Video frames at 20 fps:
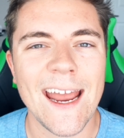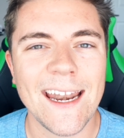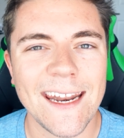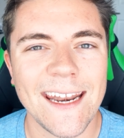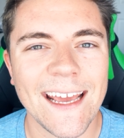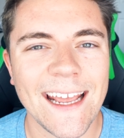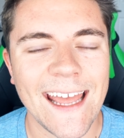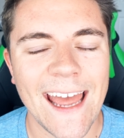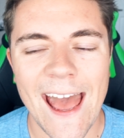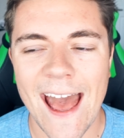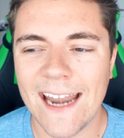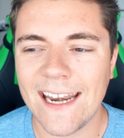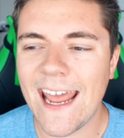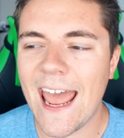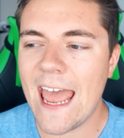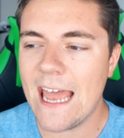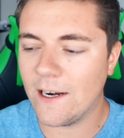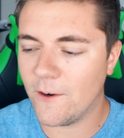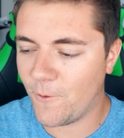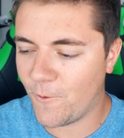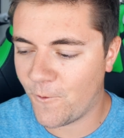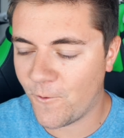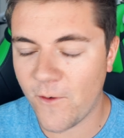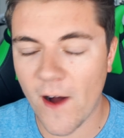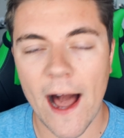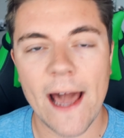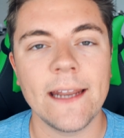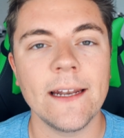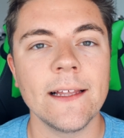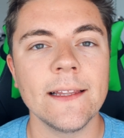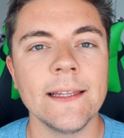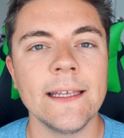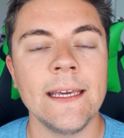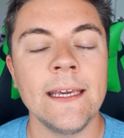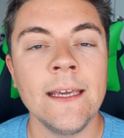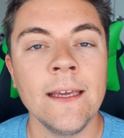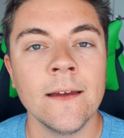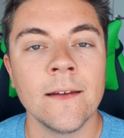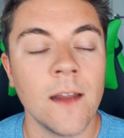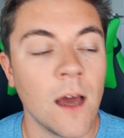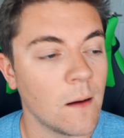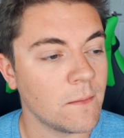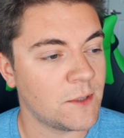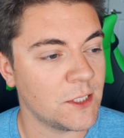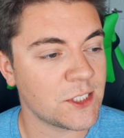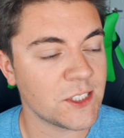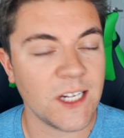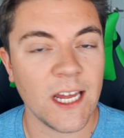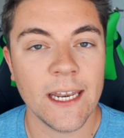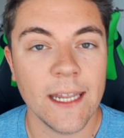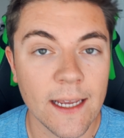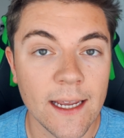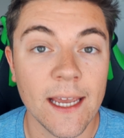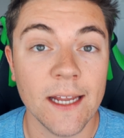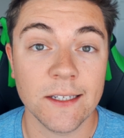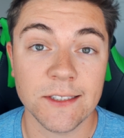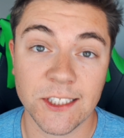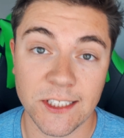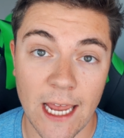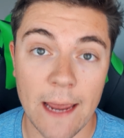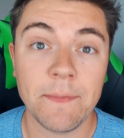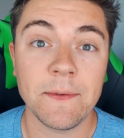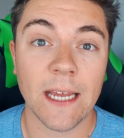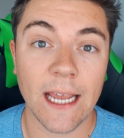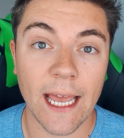Hit it again, and finally, nope, just kidding, it escaped